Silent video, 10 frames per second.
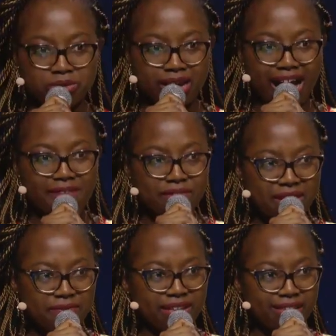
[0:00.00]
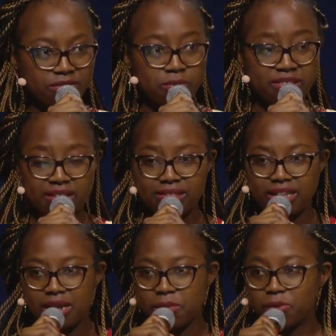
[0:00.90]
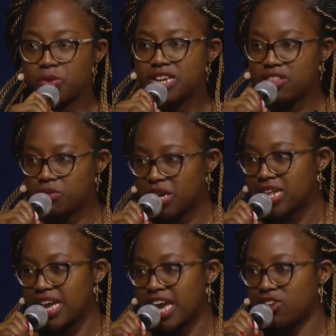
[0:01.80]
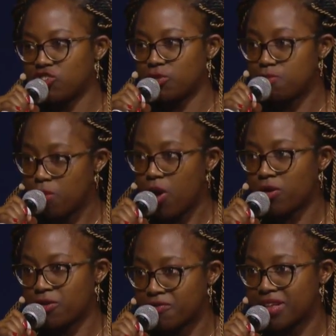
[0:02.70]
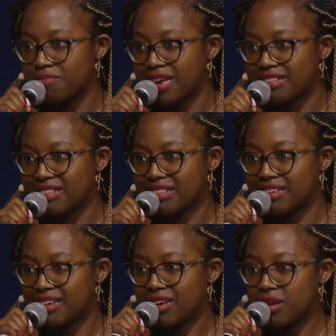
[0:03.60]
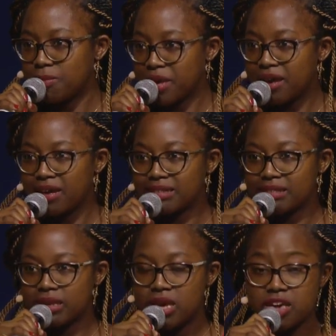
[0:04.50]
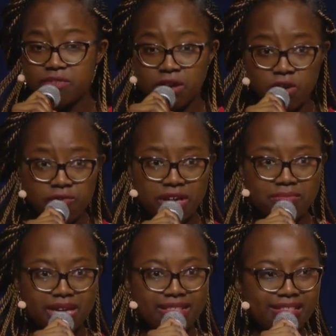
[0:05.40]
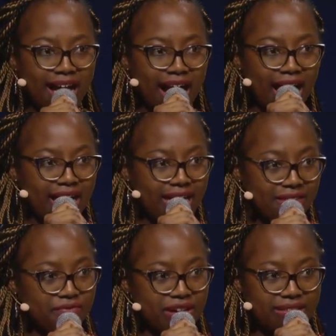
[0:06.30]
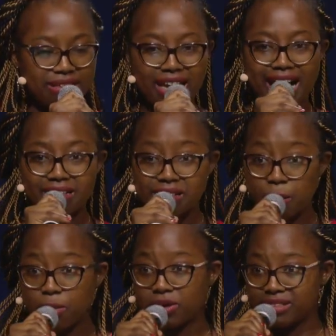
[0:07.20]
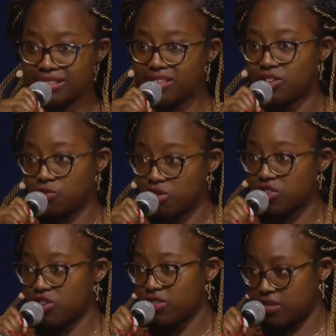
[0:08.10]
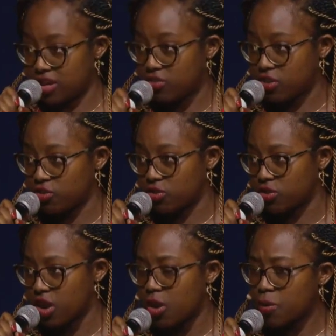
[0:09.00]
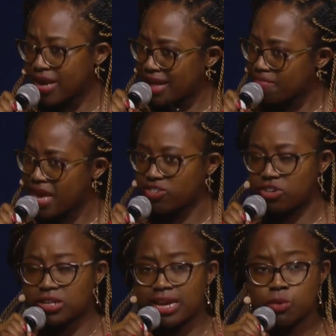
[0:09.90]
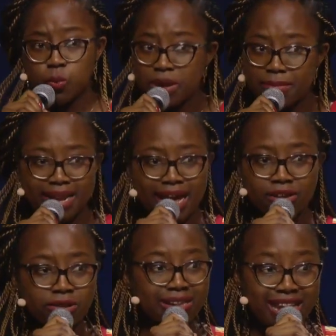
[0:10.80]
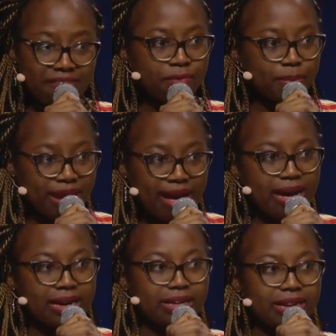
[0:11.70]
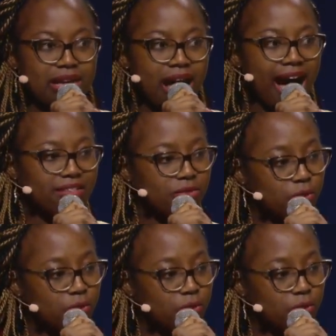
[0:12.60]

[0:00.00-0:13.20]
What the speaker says: have effect and to be sustainable, we need to engage more governments. Because if the governments are investing and supporting such research institutes, we can make sure that women are not left behind as